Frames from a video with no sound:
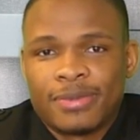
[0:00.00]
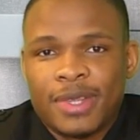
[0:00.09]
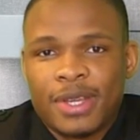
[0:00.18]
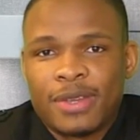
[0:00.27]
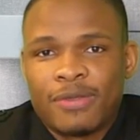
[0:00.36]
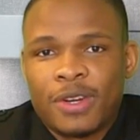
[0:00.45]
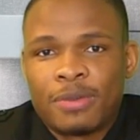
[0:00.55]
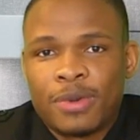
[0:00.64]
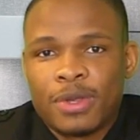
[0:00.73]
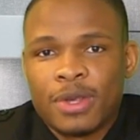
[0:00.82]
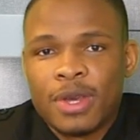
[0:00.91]
thank you very
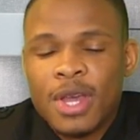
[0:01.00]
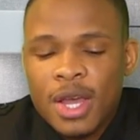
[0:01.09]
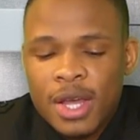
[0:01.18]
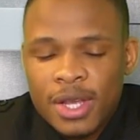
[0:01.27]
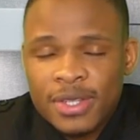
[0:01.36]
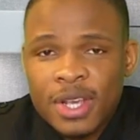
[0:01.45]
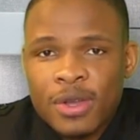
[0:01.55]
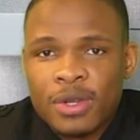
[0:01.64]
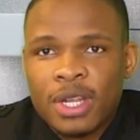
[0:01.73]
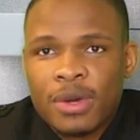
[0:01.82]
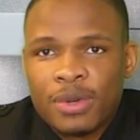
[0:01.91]
much and
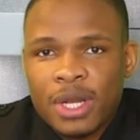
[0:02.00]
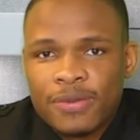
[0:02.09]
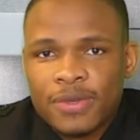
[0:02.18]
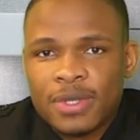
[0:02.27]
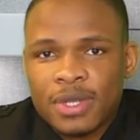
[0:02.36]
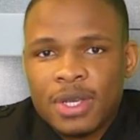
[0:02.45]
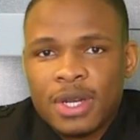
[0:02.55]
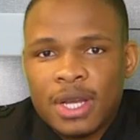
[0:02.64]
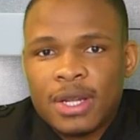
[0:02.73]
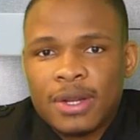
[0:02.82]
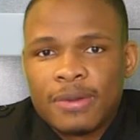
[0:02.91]
secondly I would love to say
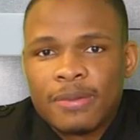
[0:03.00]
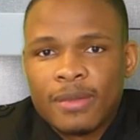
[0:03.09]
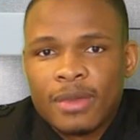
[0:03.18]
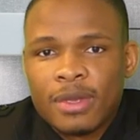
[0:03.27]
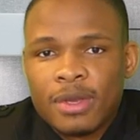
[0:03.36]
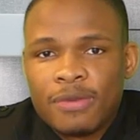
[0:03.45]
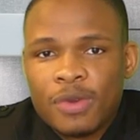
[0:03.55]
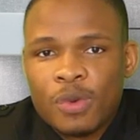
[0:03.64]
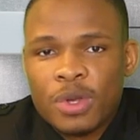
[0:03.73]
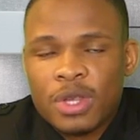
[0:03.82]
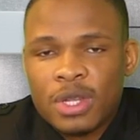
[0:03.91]
that if
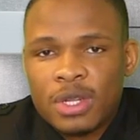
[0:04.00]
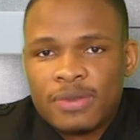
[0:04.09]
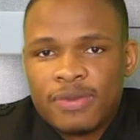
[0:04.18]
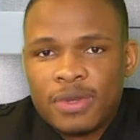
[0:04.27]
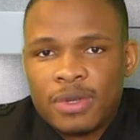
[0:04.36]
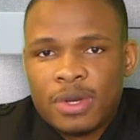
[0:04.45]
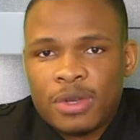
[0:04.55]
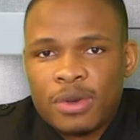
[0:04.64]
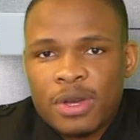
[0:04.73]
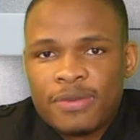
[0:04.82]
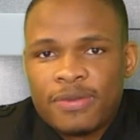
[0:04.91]
you're watching this video and
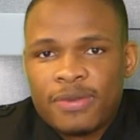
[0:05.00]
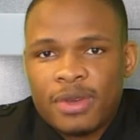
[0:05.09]
you have